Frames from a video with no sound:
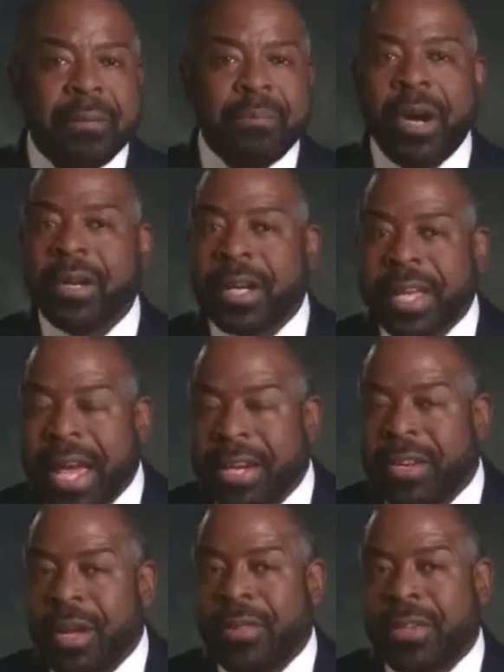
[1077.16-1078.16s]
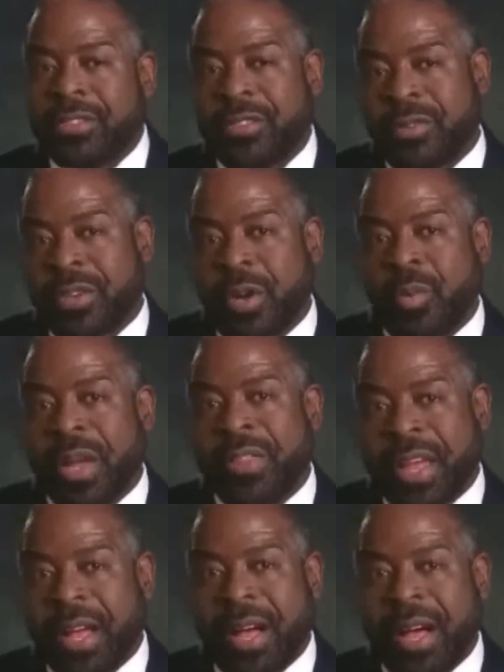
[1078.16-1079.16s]
Burger King know that you know where
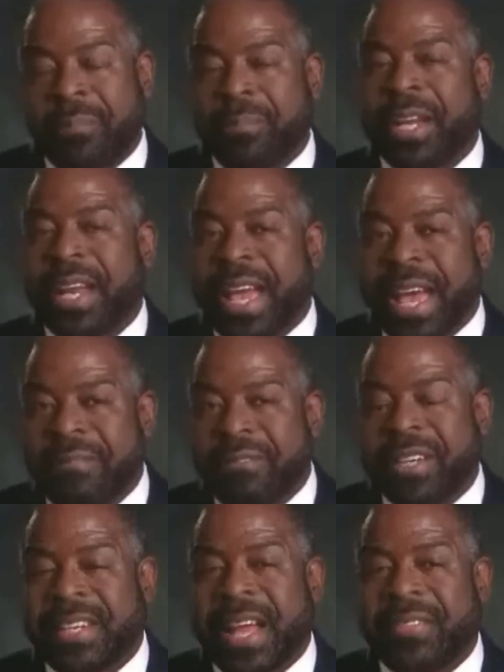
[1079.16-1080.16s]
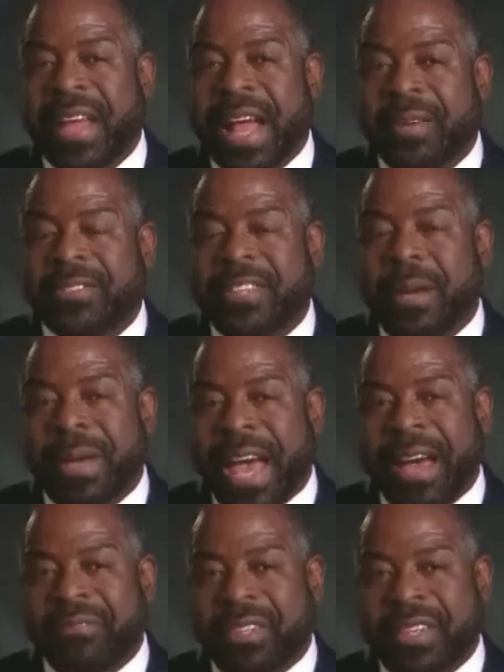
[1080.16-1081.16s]
they are. But every day they have some
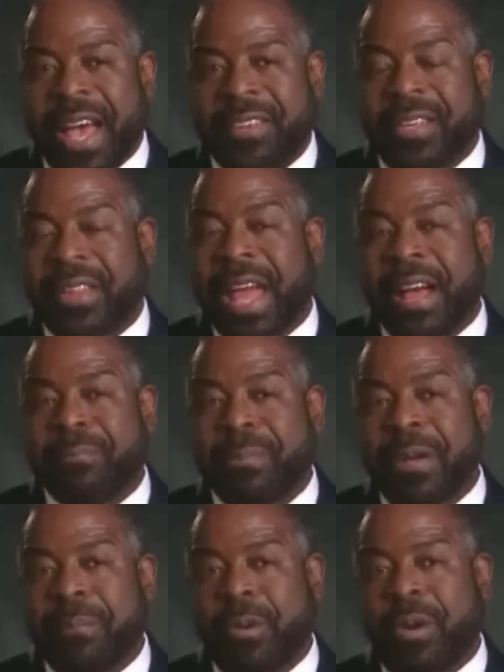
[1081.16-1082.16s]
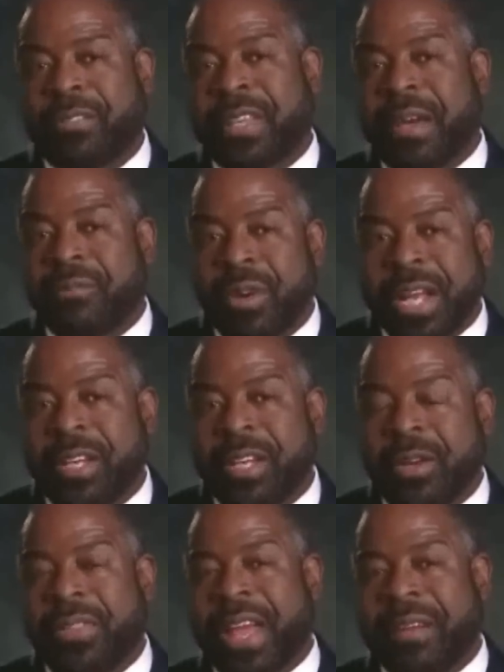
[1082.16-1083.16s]
advertising. They have billboards. They have
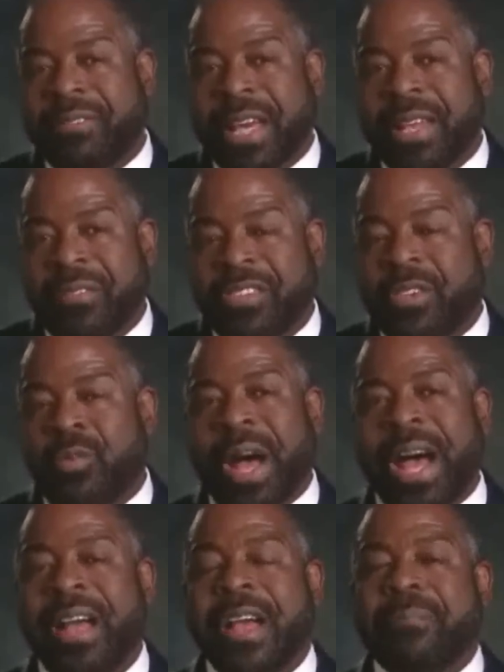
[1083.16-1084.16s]
radio. They have television. Why?